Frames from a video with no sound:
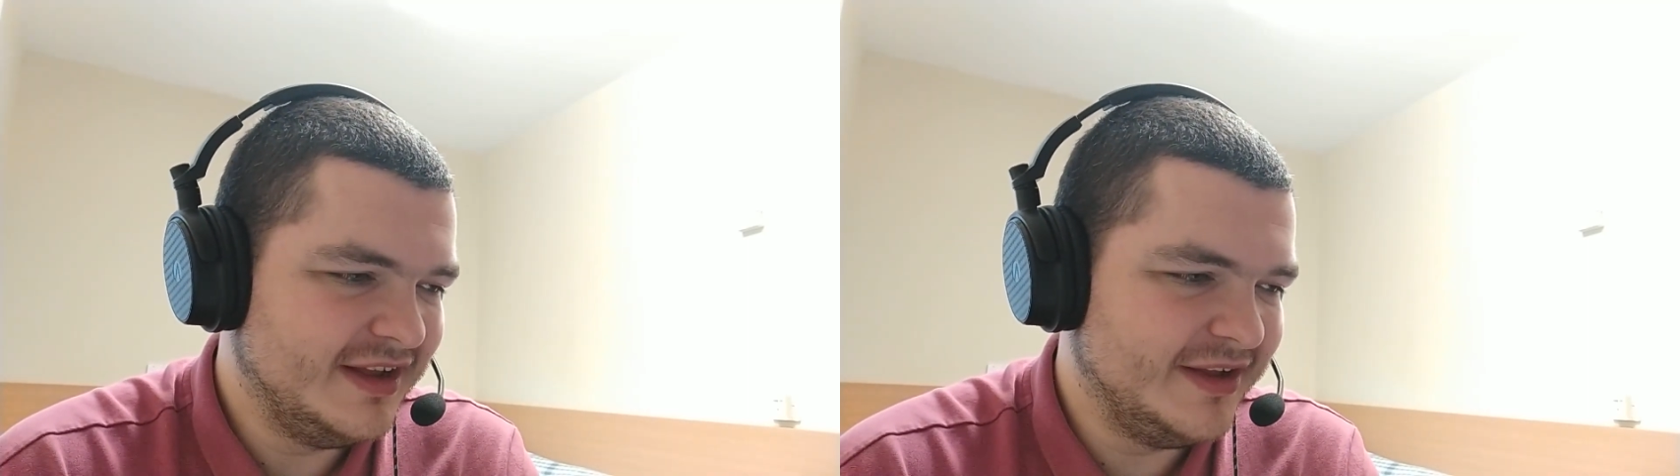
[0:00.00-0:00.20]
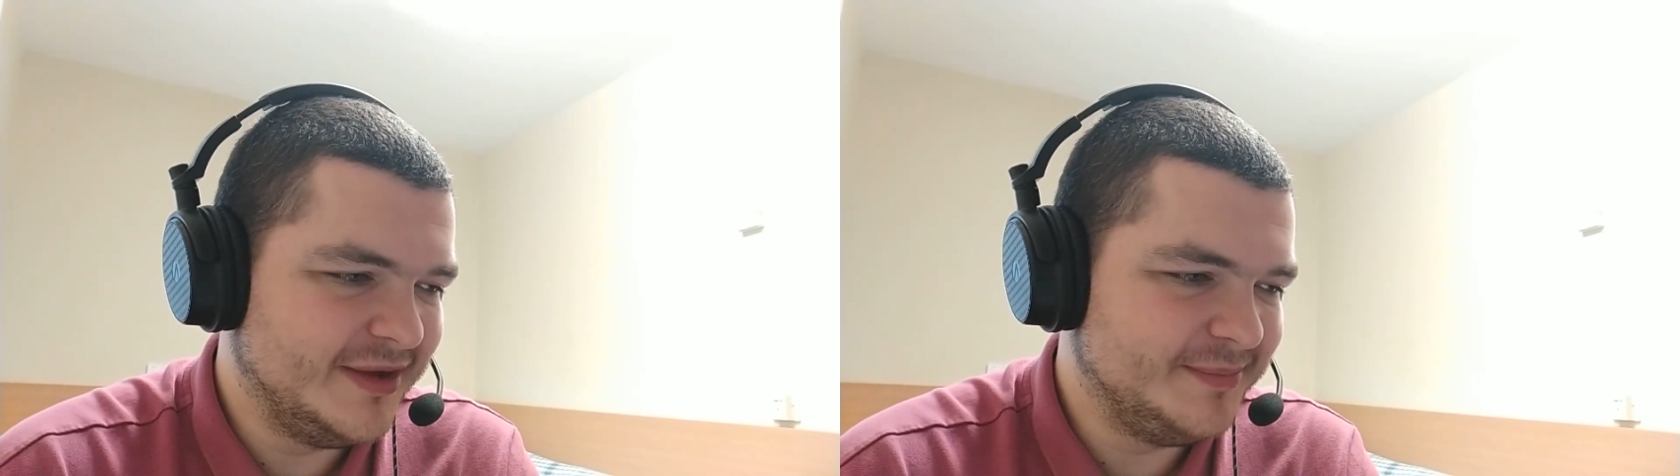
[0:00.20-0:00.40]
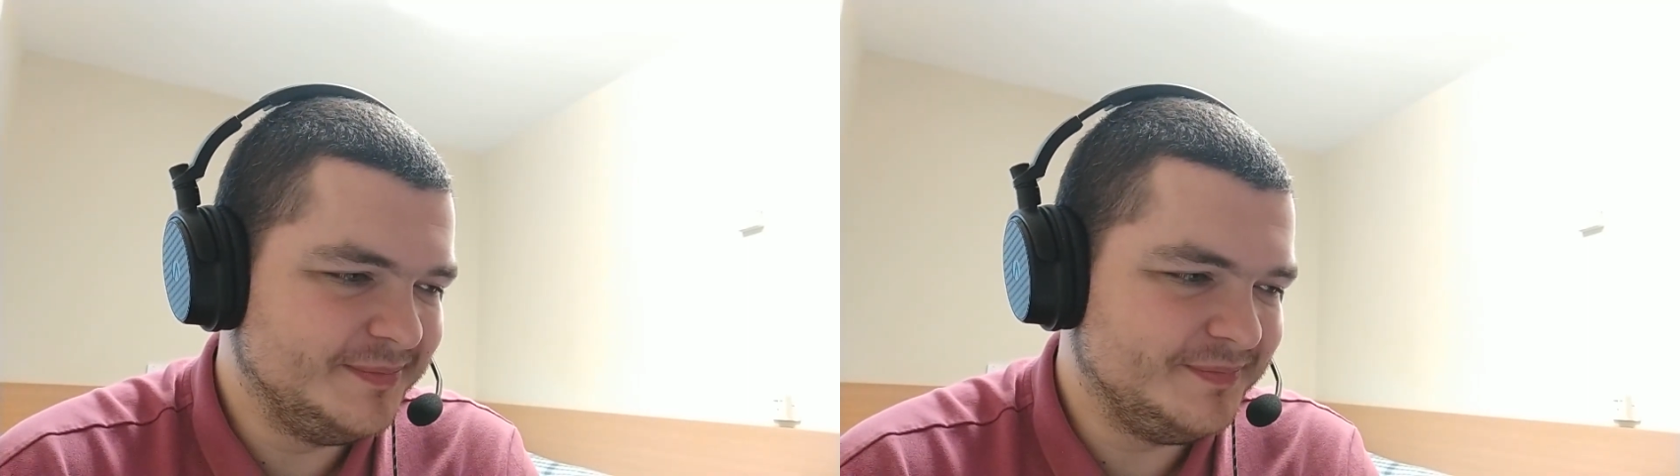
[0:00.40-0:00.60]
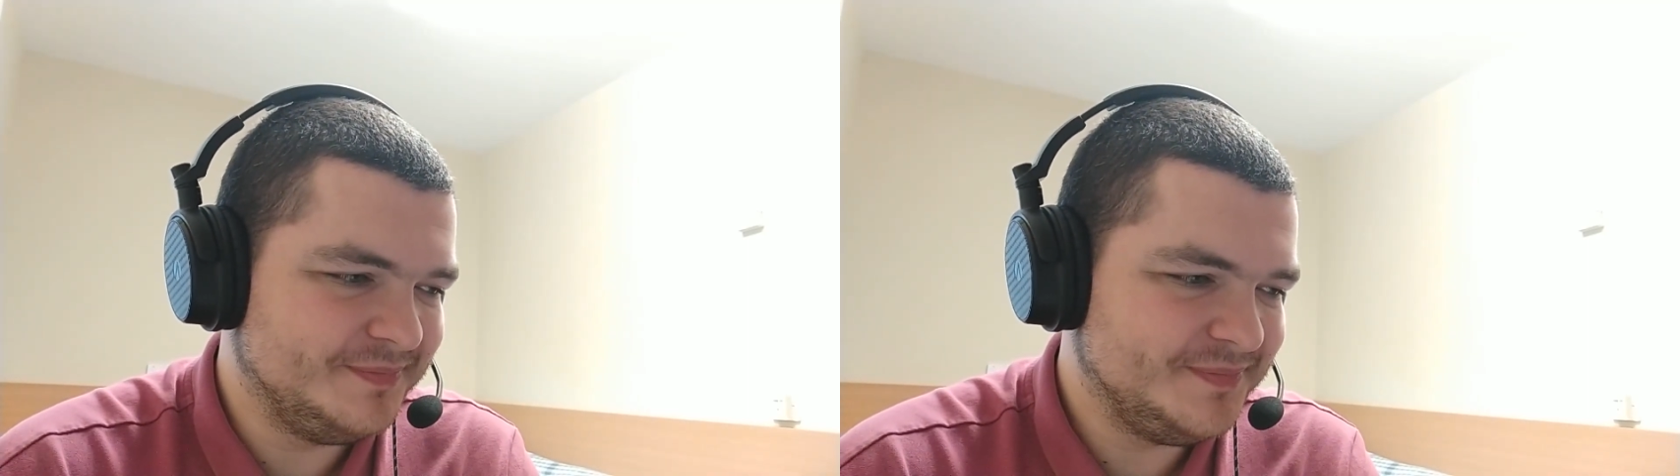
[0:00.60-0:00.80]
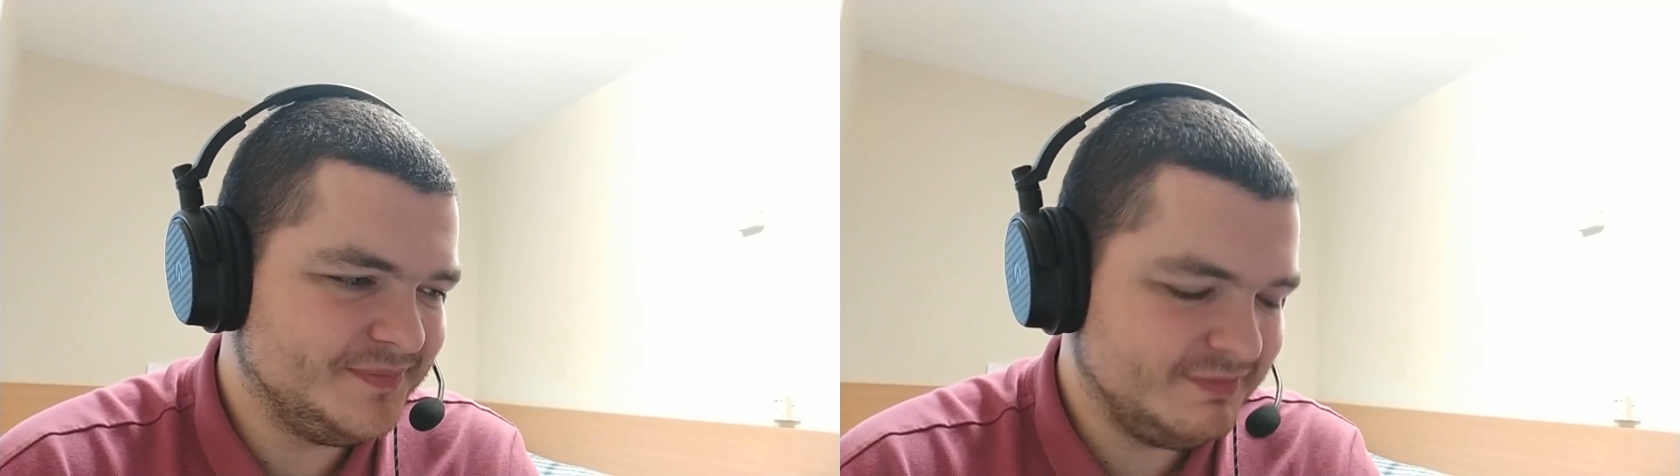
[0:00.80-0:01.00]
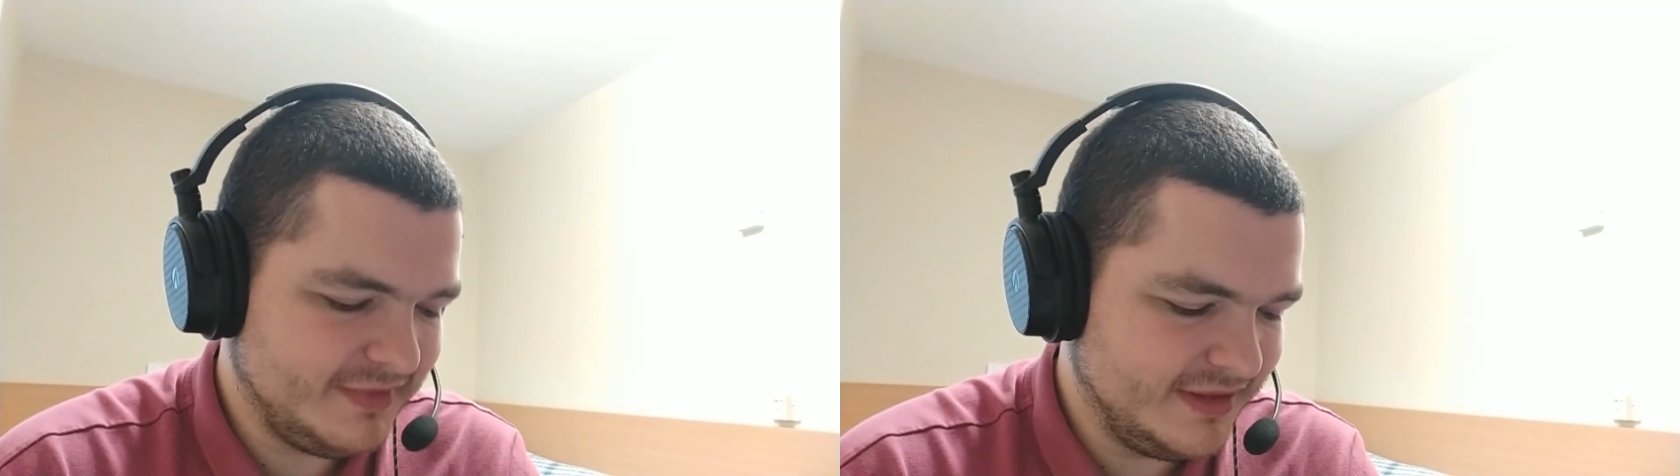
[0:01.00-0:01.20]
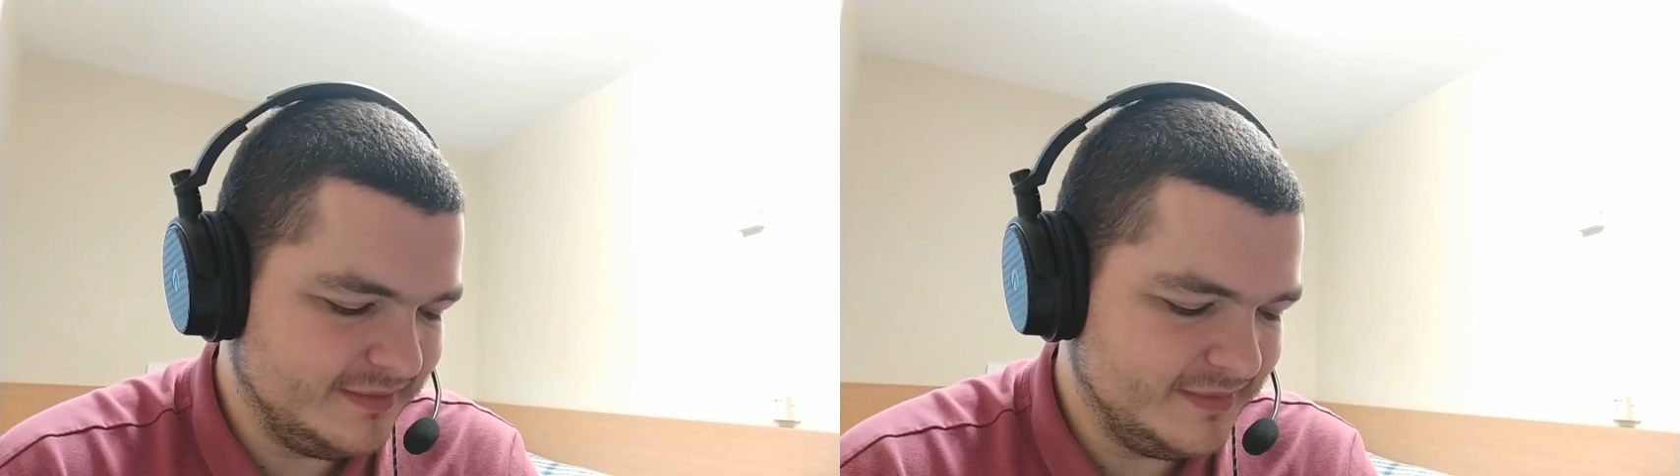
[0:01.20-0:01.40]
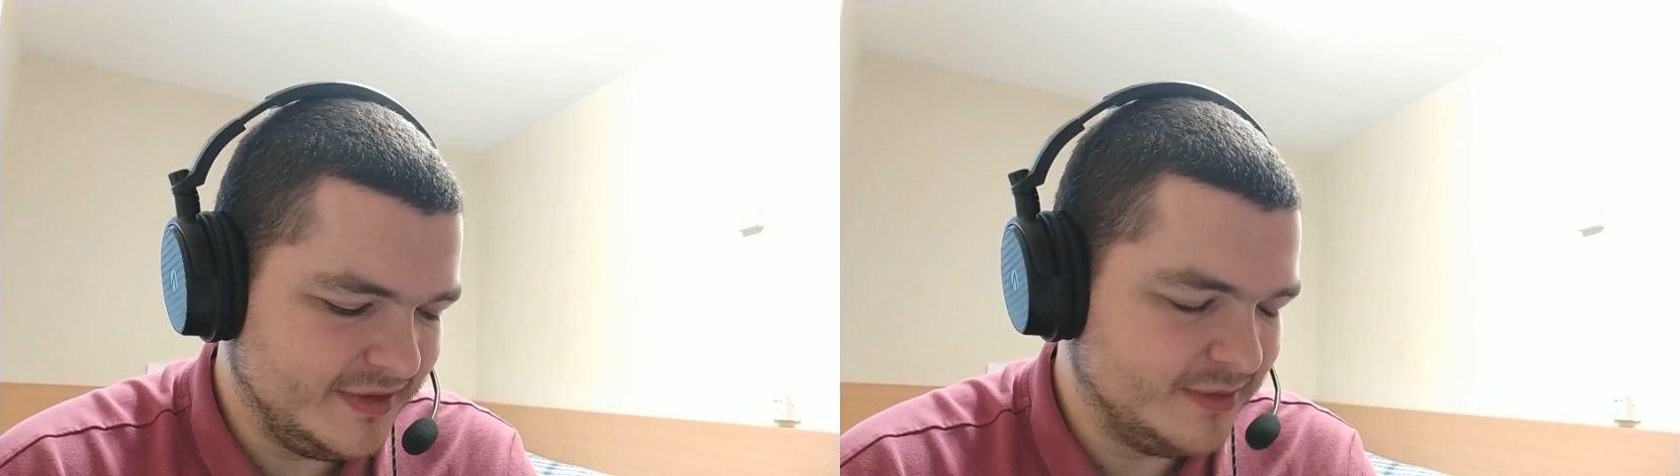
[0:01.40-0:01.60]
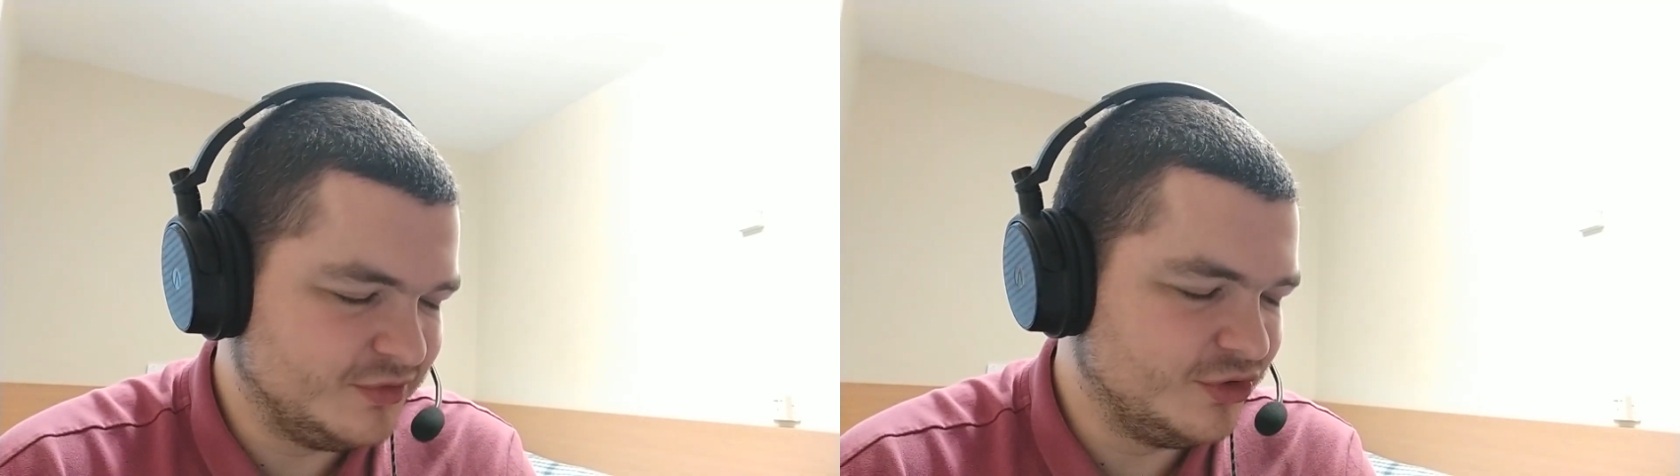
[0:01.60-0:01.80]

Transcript: I'm